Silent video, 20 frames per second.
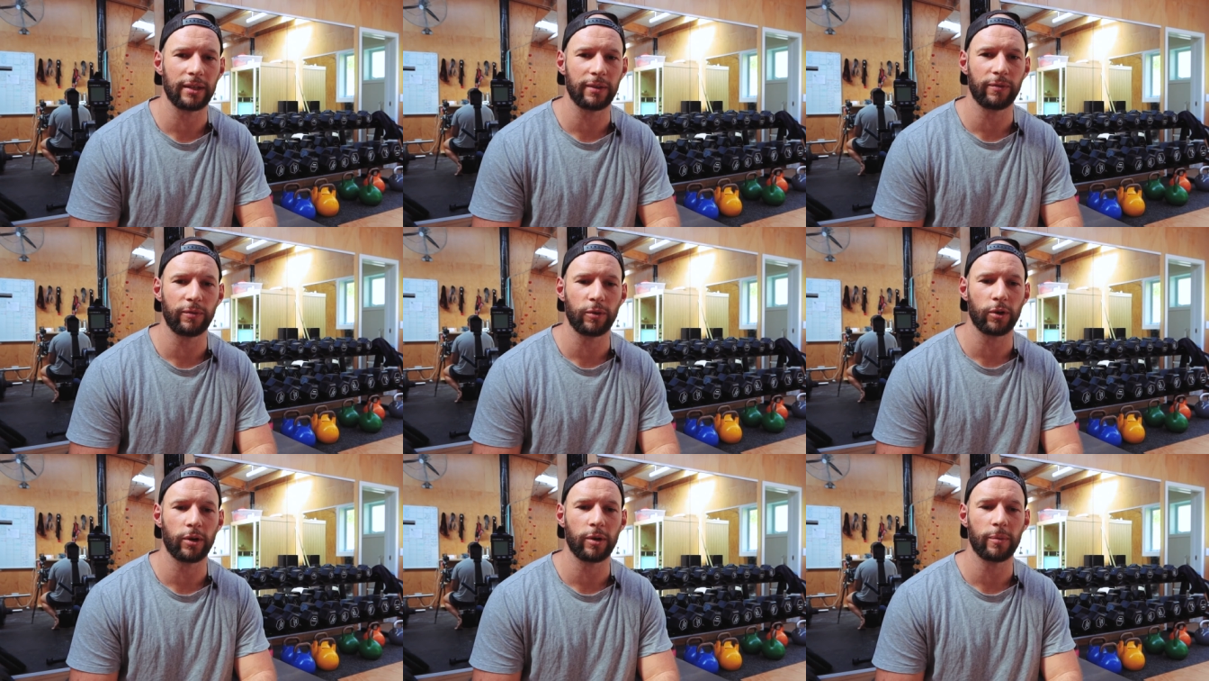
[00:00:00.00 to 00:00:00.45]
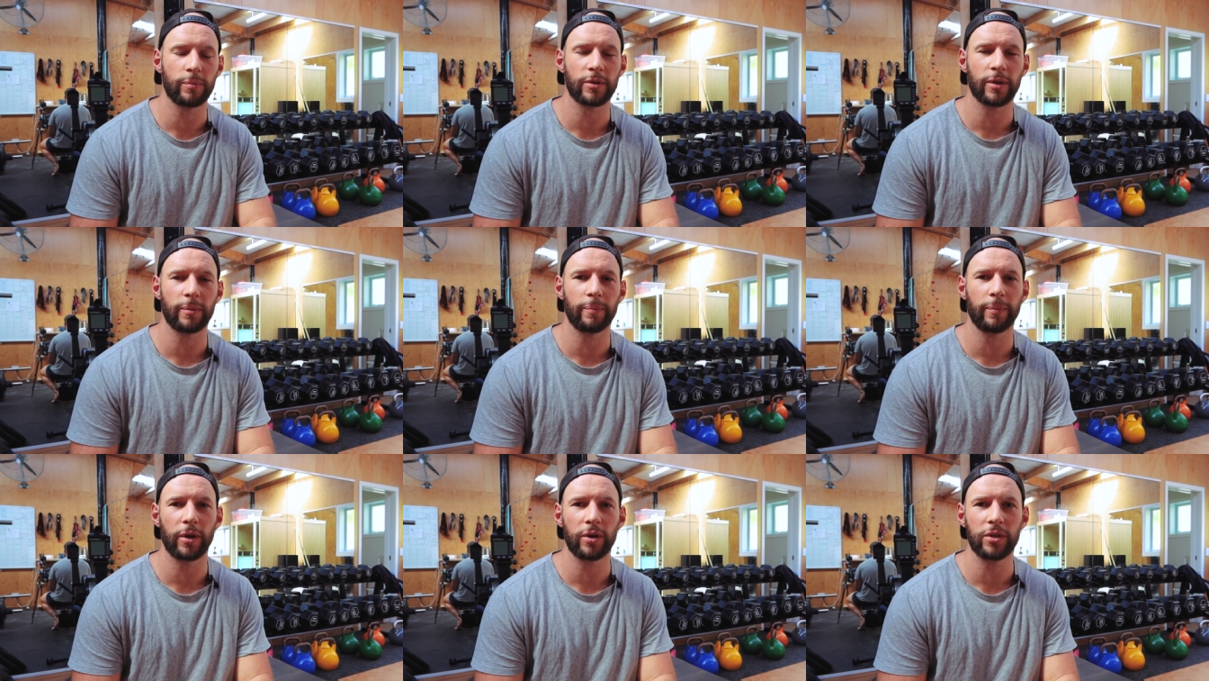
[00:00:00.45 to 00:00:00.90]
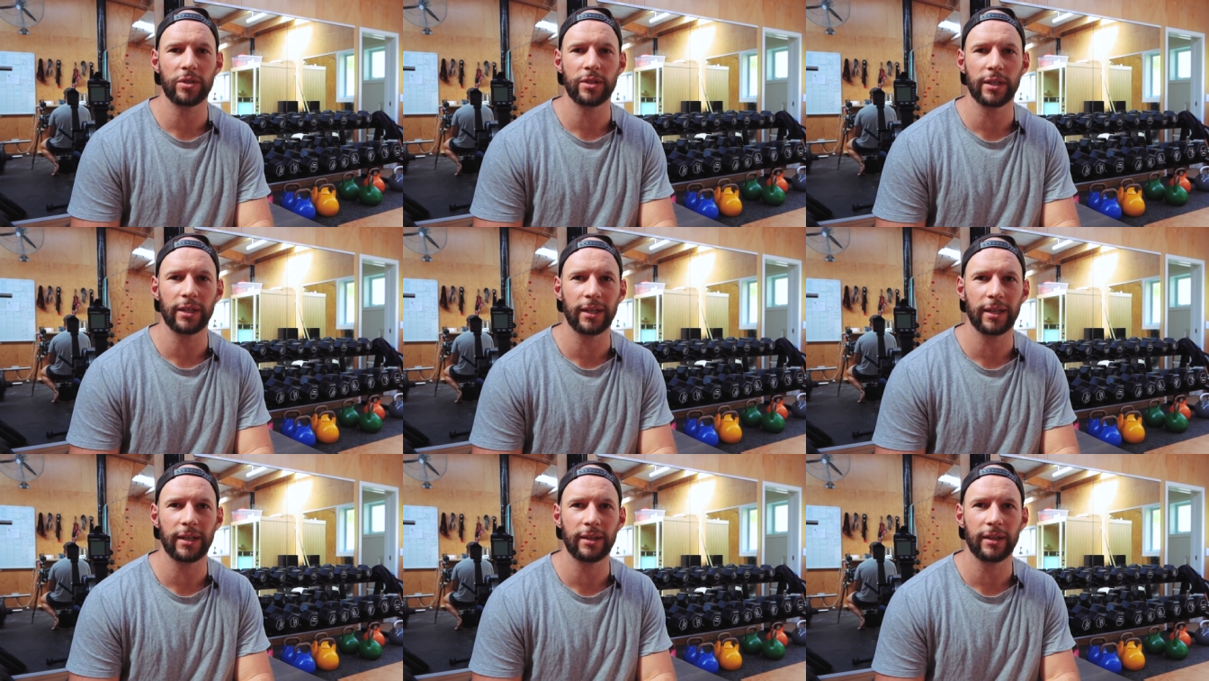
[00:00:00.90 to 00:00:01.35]
the forums I'm
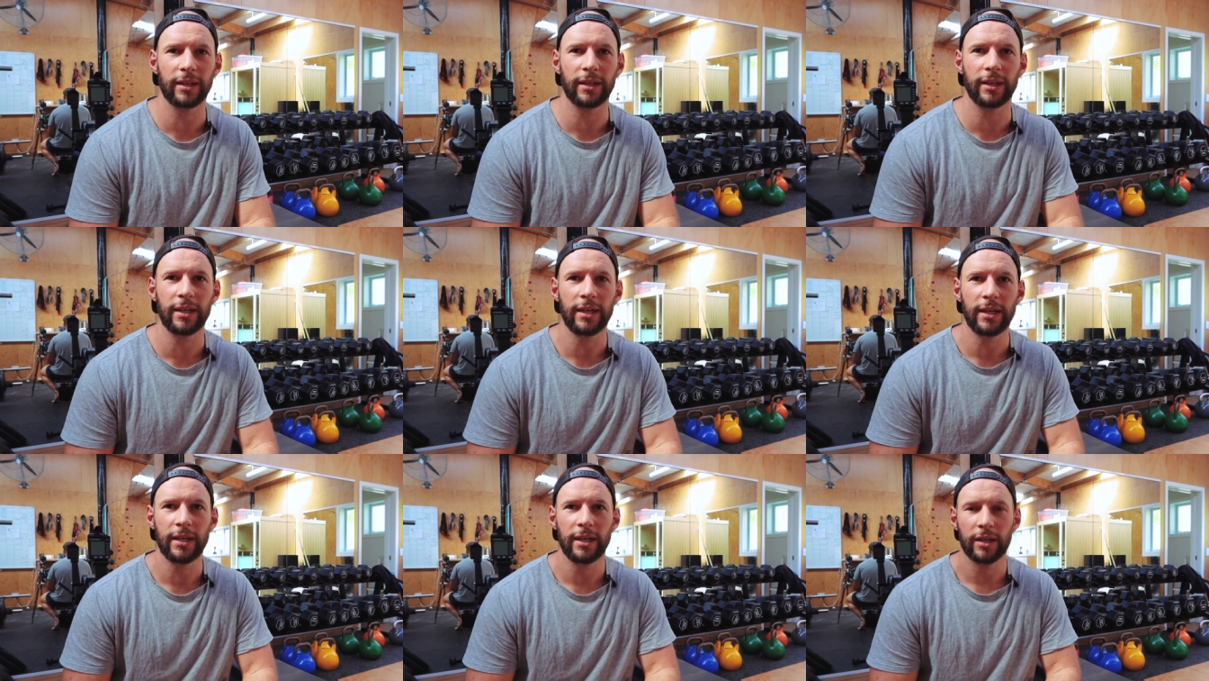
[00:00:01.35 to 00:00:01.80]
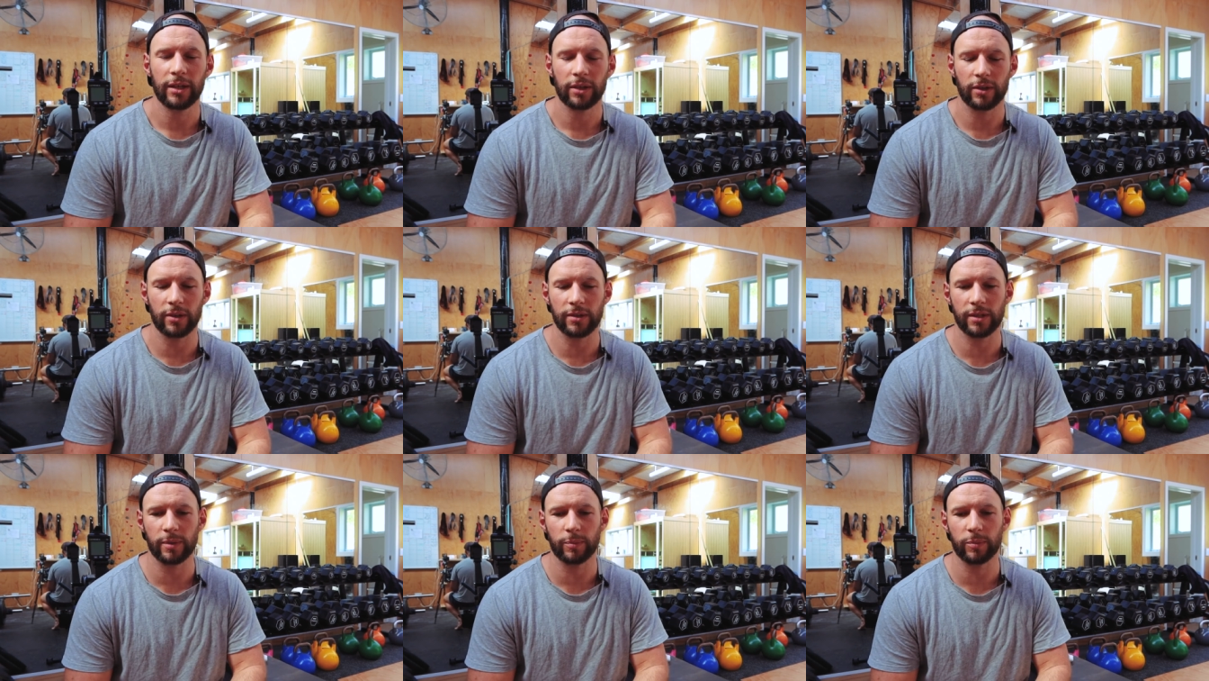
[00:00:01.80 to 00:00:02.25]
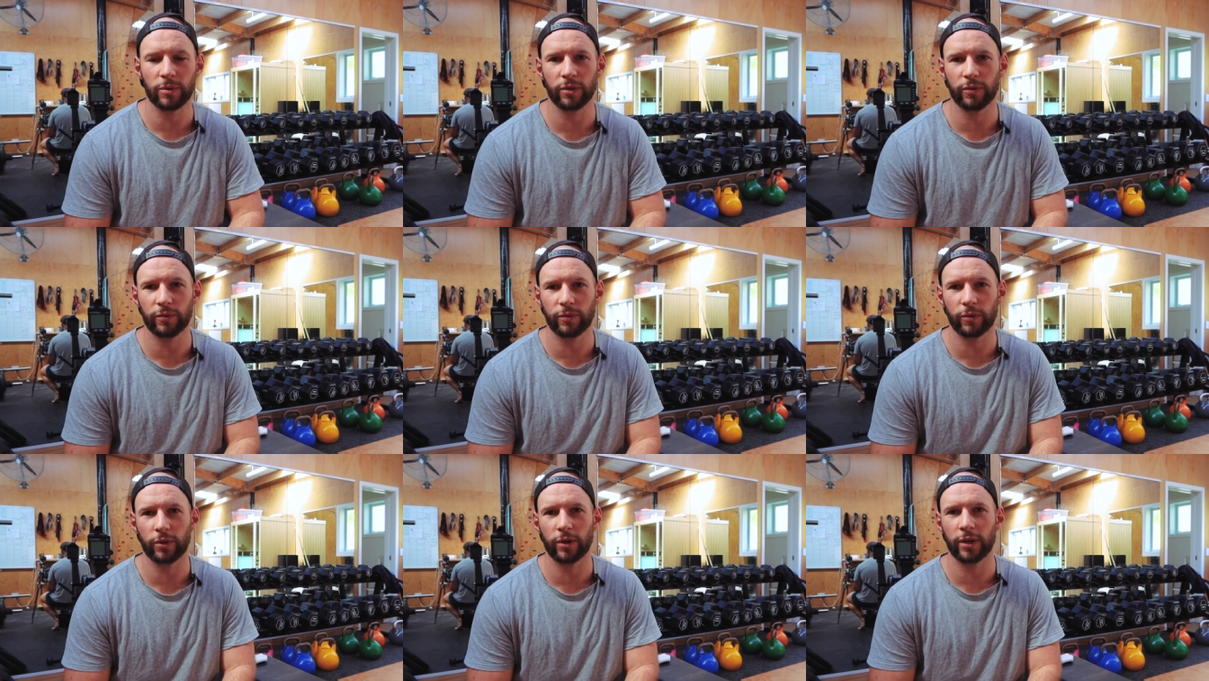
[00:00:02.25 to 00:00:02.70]
posting in, the Concept
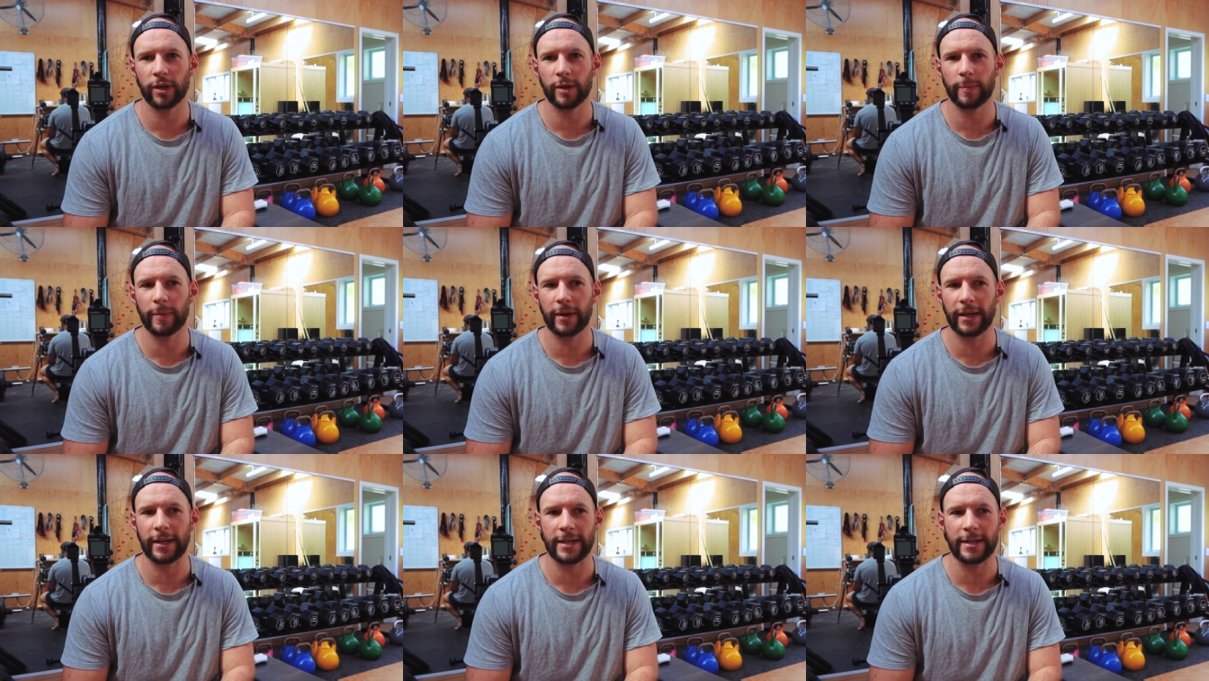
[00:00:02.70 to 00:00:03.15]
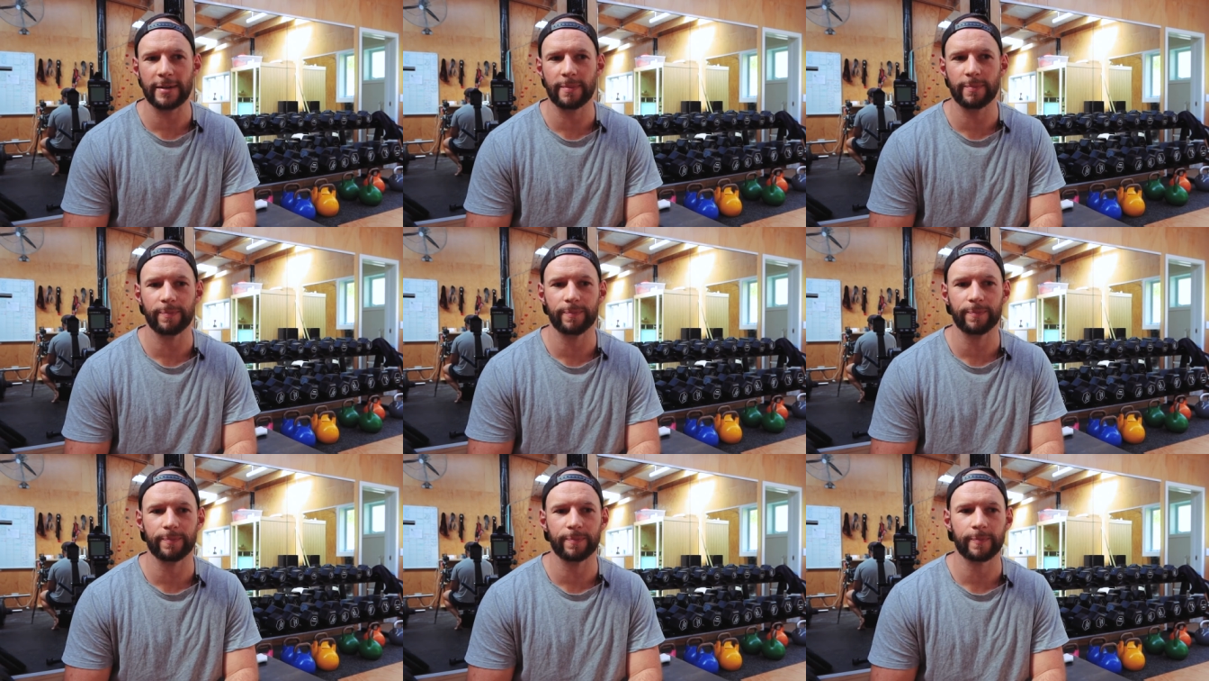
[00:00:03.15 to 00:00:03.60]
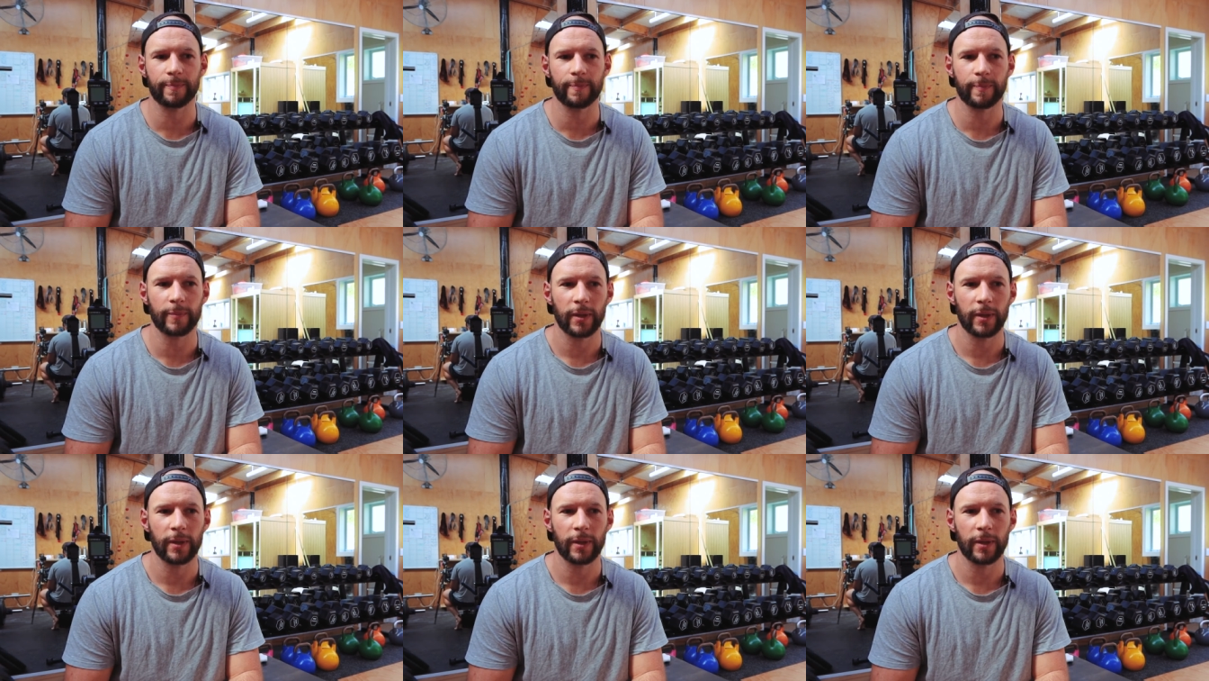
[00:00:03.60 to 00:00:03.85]
2 forum. Um,